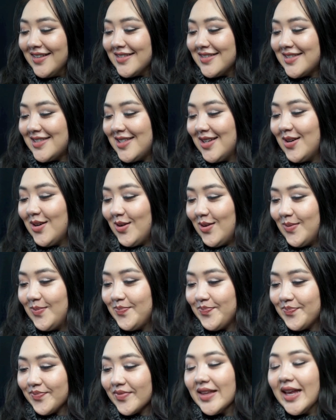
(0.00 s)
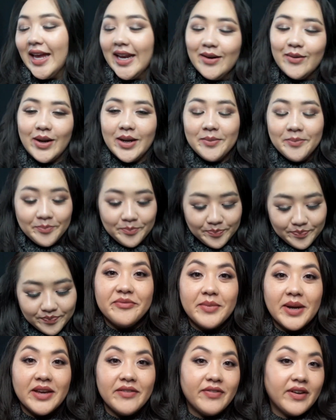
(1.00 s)
So anyway,
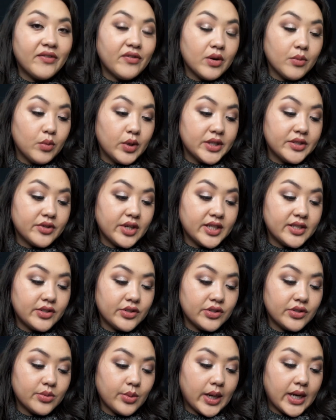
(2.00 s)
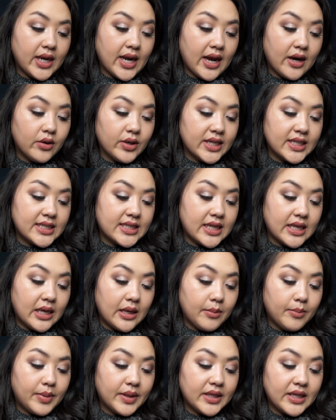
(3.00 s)
my favorite moisturizers right now is
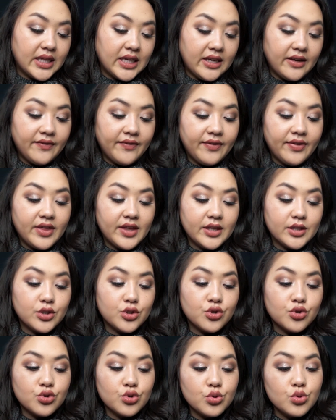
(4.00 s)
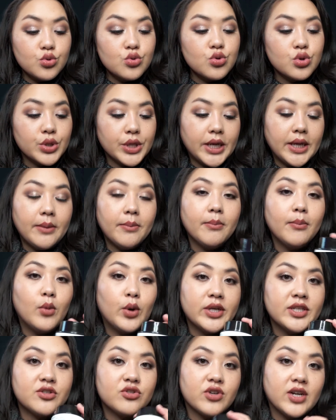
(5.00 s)
the Belif, the True Cream
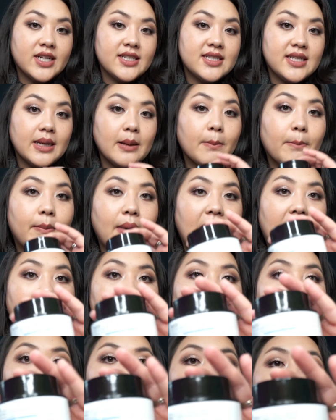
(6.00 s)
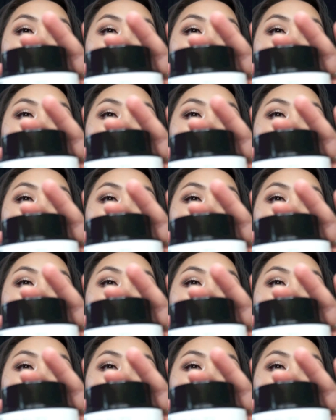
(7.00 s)
Moisturizing Balm,